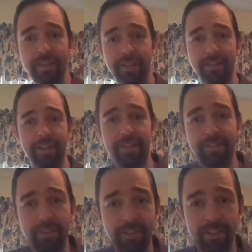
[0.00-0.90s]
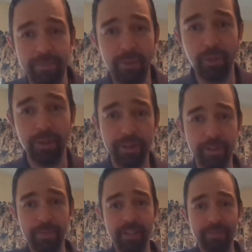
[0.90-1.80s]
that the last thing you need to be worrying
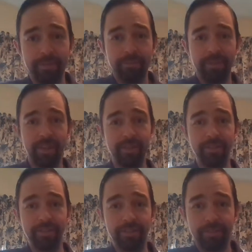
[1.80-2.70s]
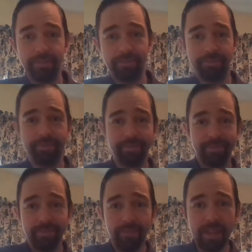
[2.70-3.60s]
about is,
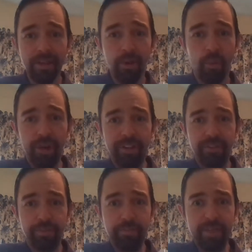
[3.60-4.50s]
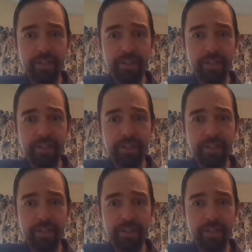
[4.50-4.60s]
what is meat